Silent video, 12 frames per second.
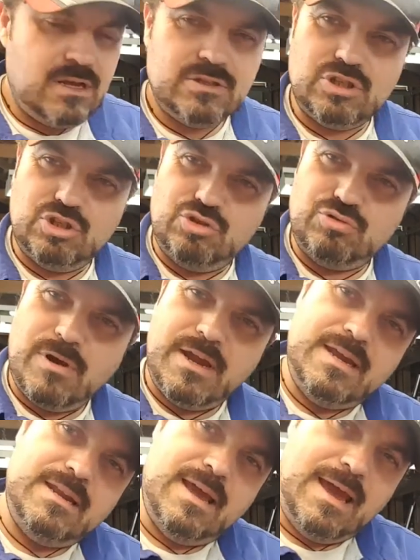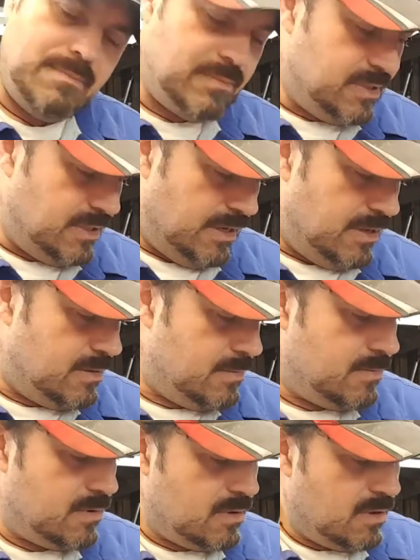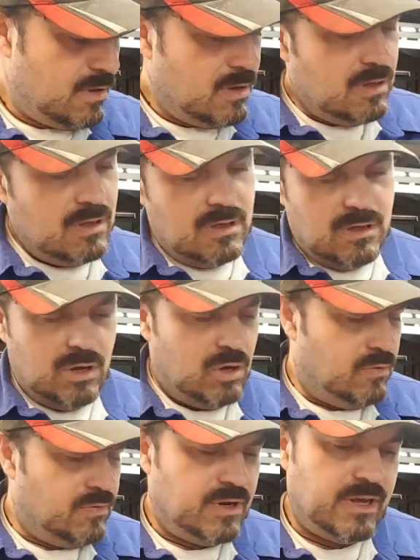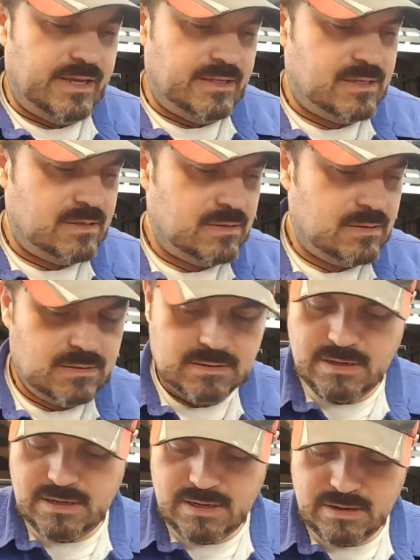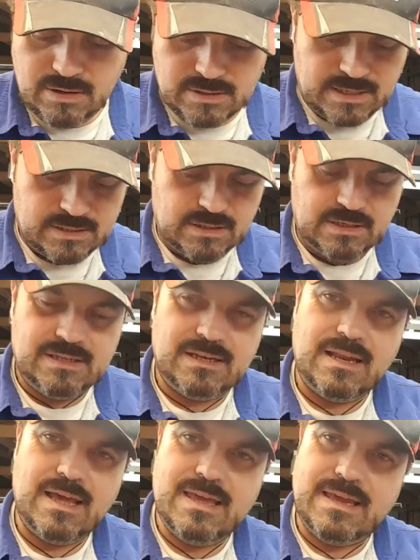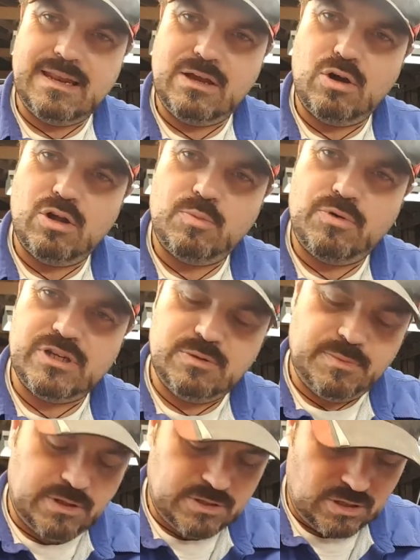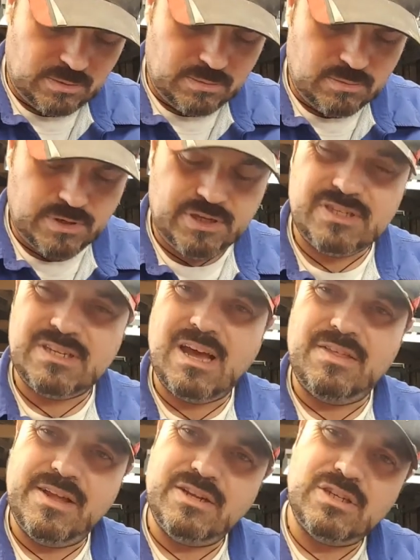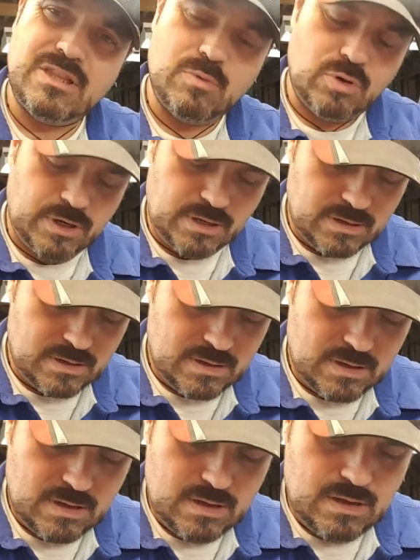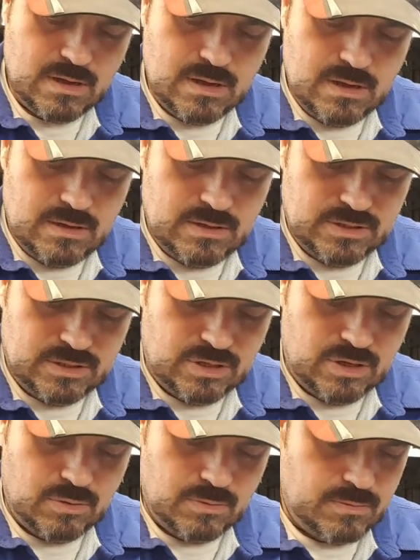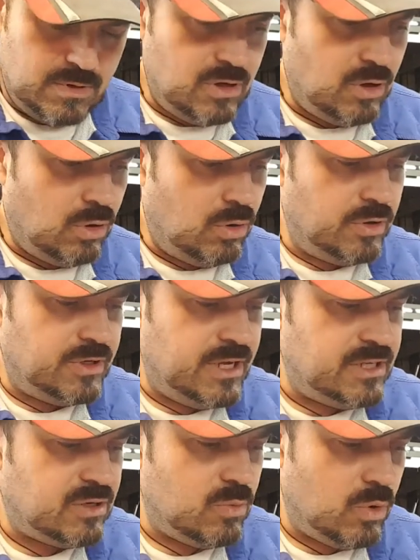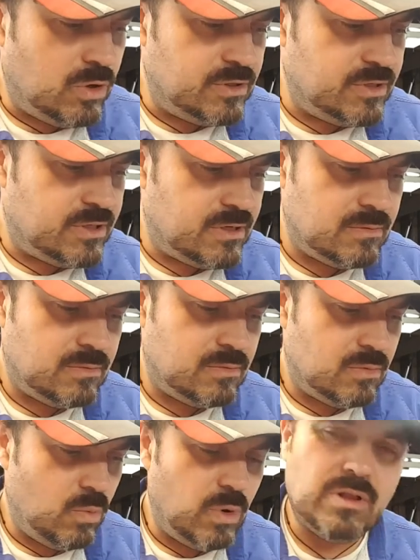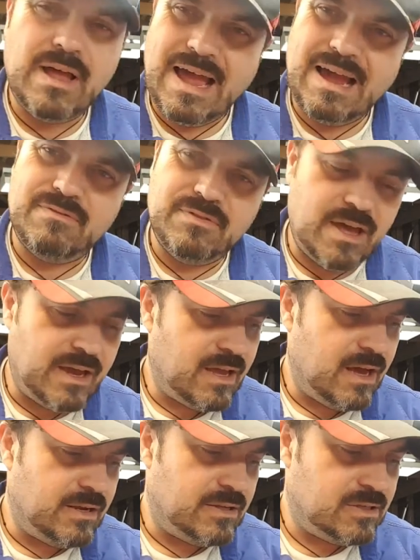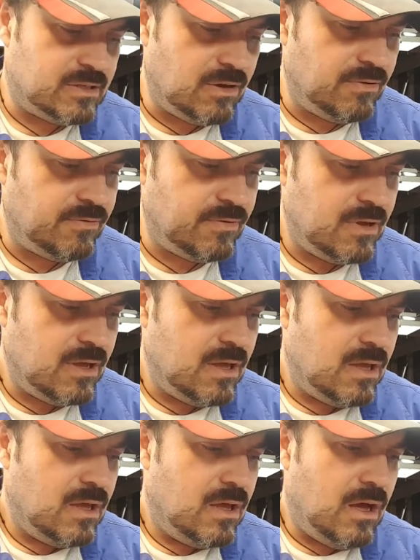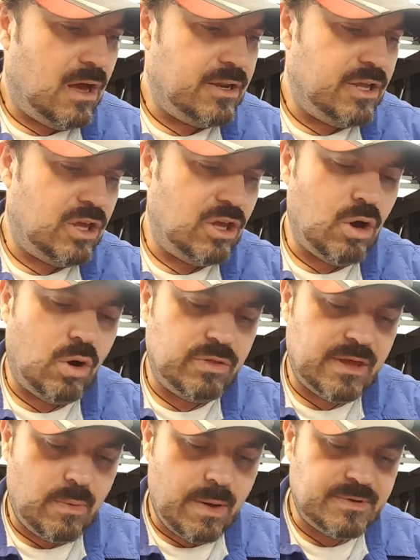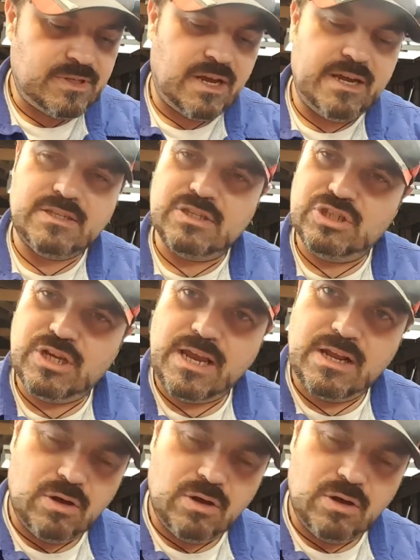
to drain empty overnight, because that's going to delay getting oil pressure built up when you start the engine in the morning. So all the decent ones will have that kind of stuff, and you can go on their websites and check it